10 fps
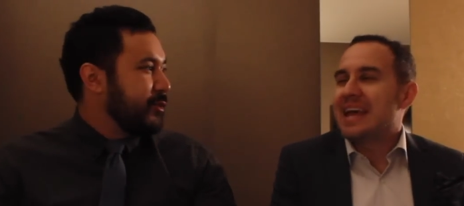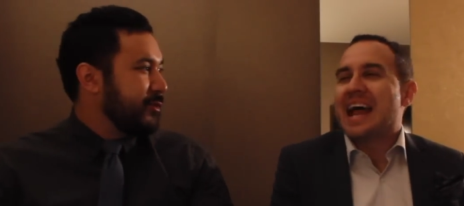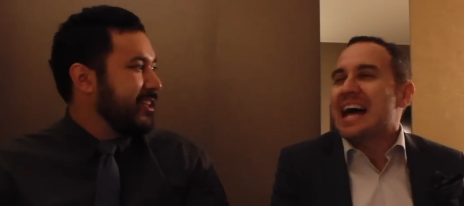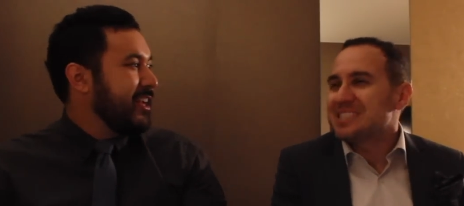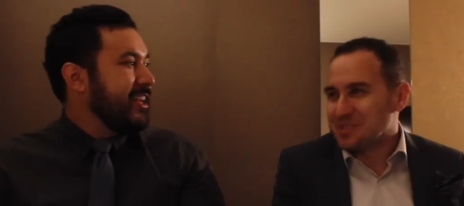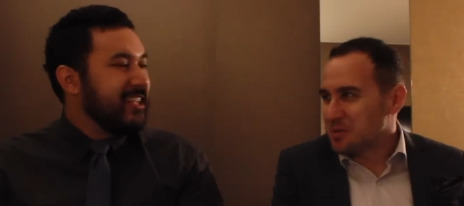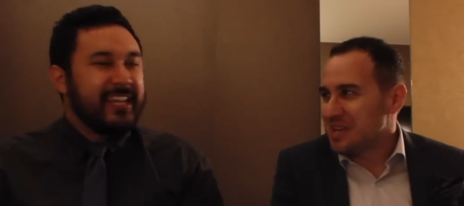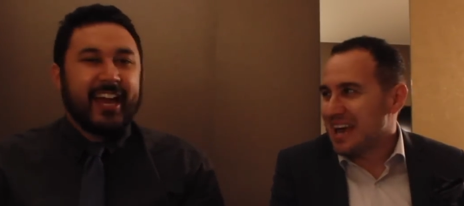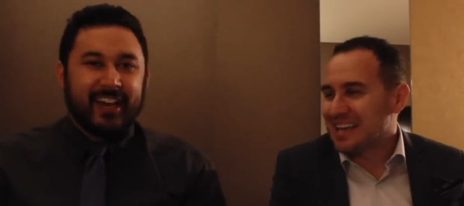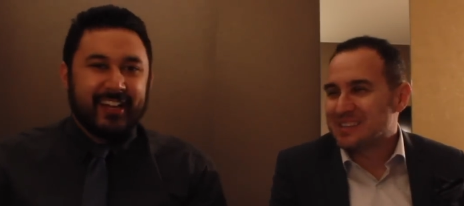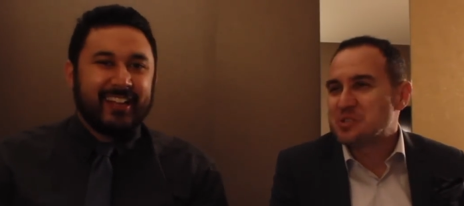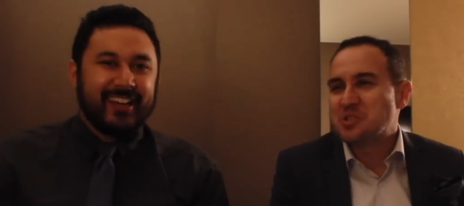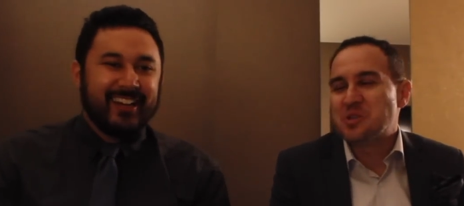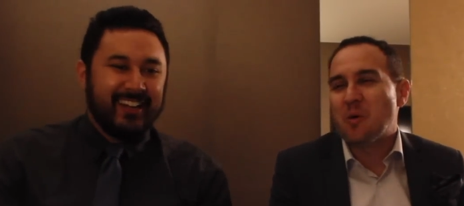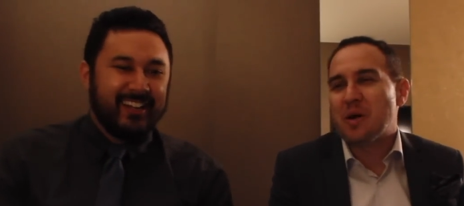Speaker 1: to it has to yeah, yeah. there's
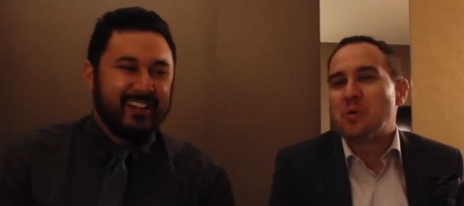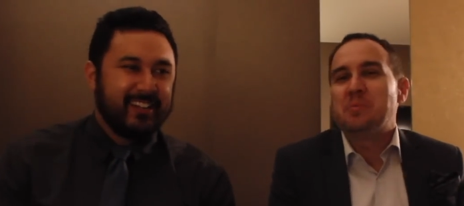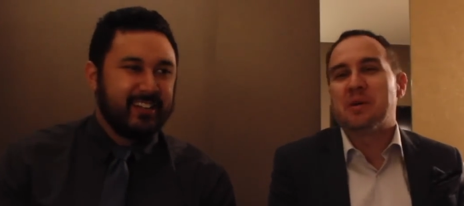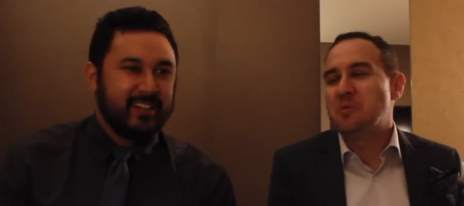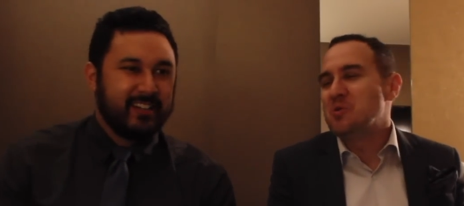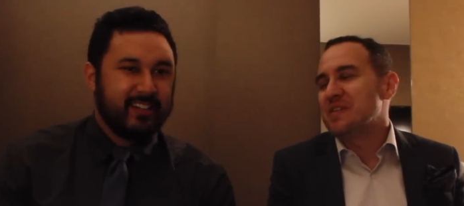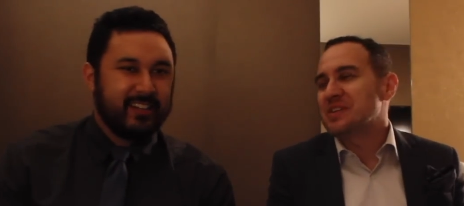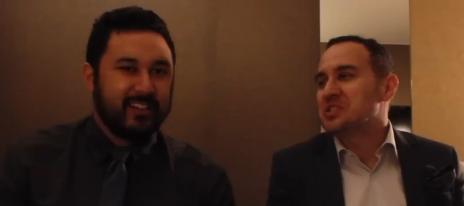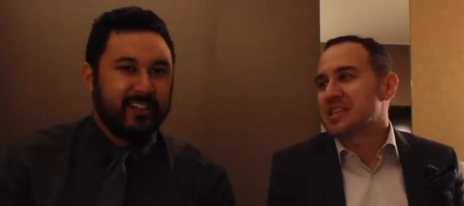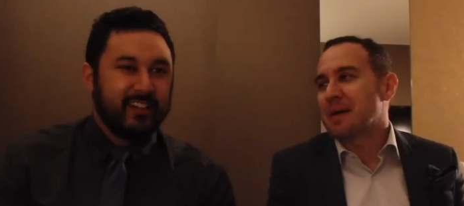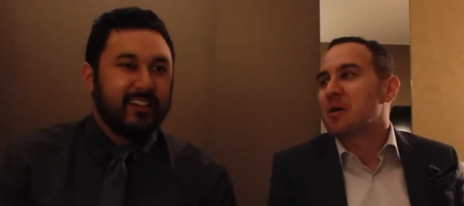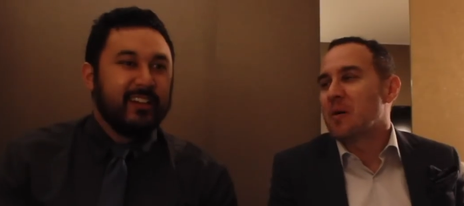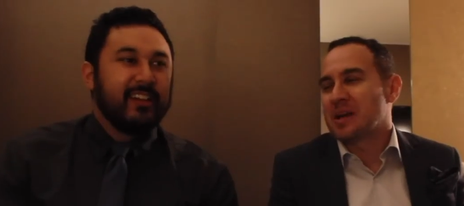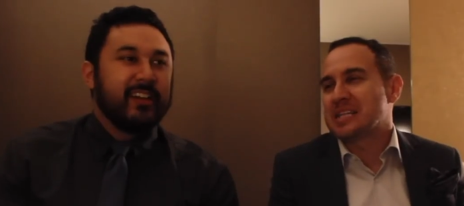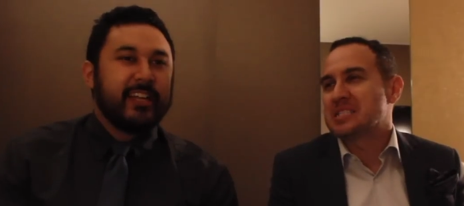yeah. no it wouldn't be a movie if it just kept
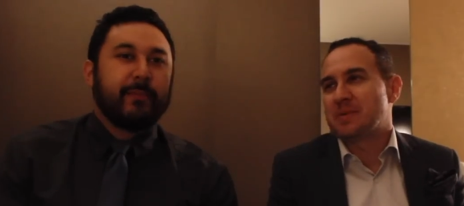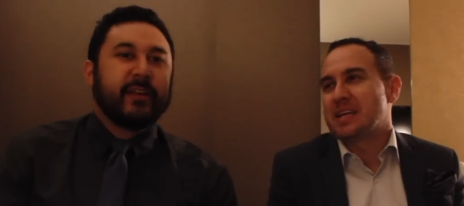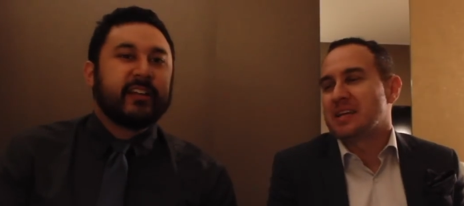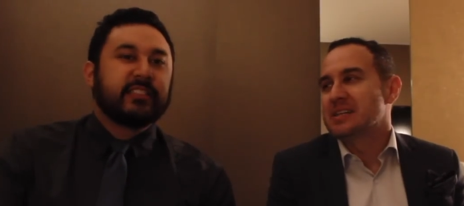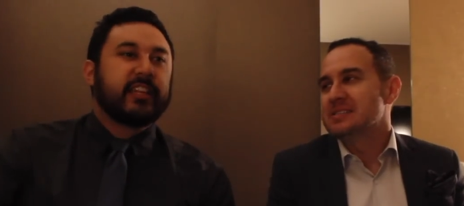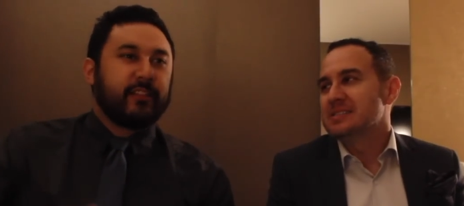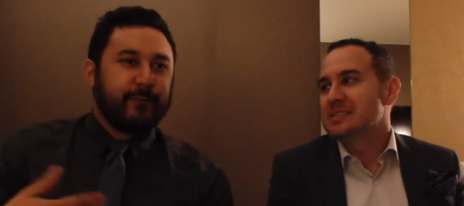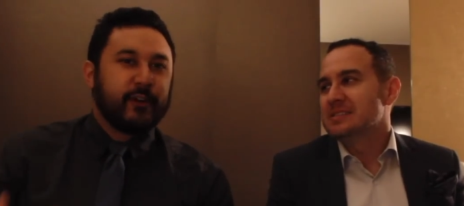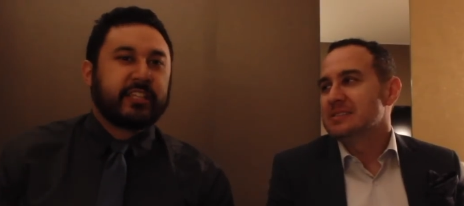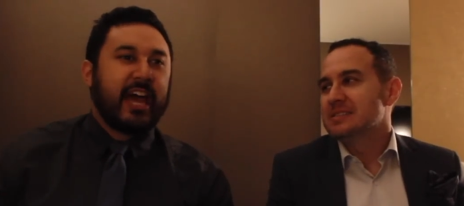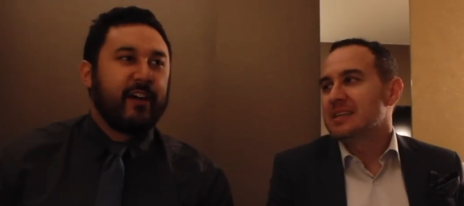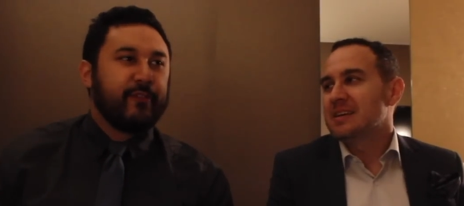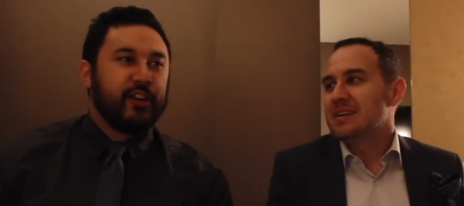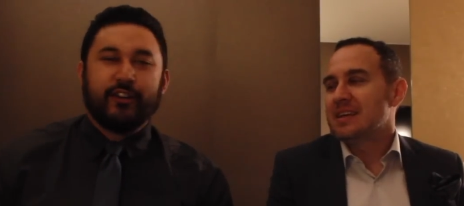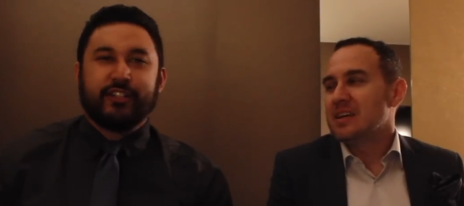going at that yeah speed. because
Speaker 2: like the first
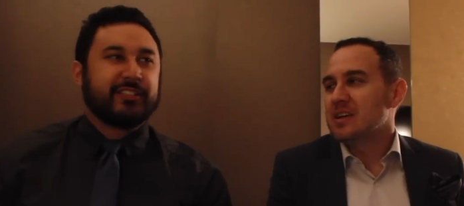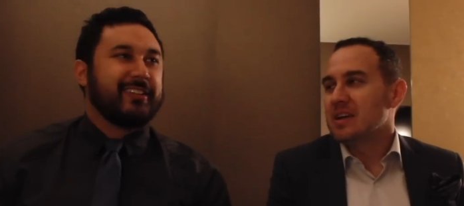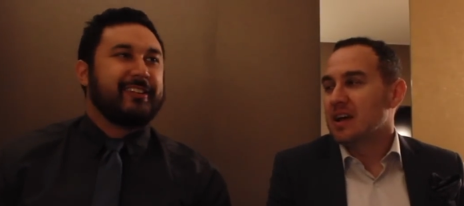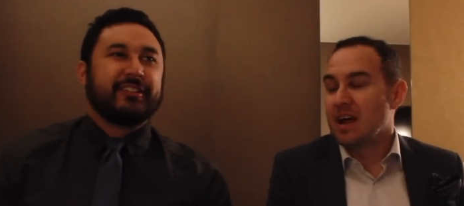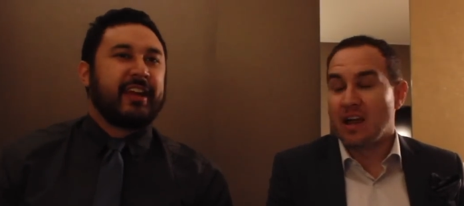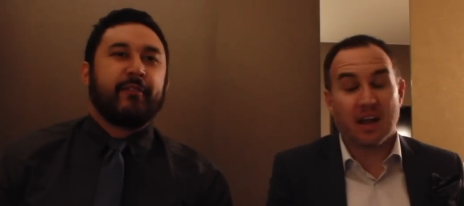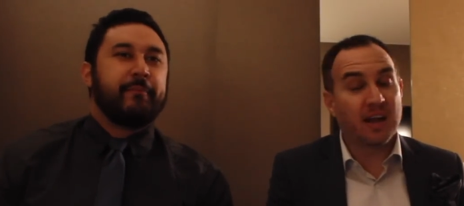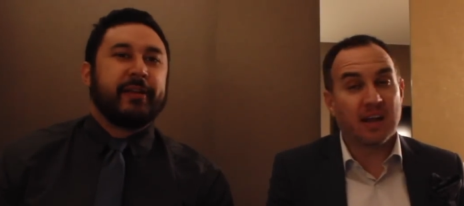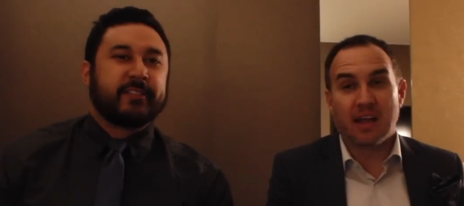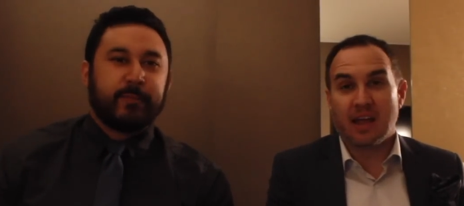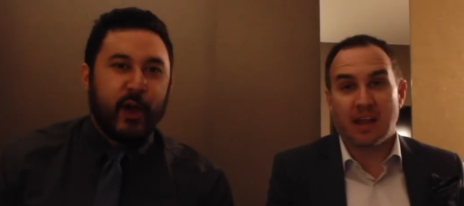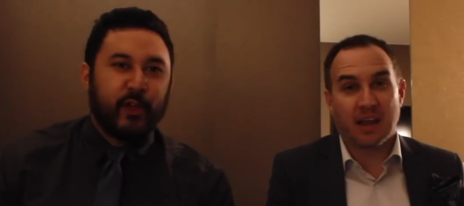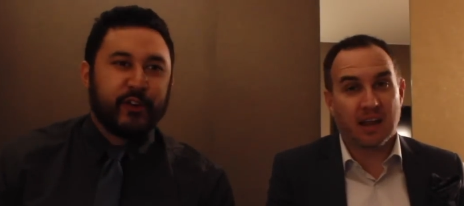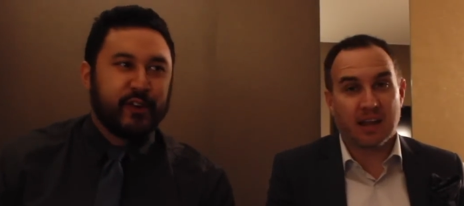half you're just you just have a big smile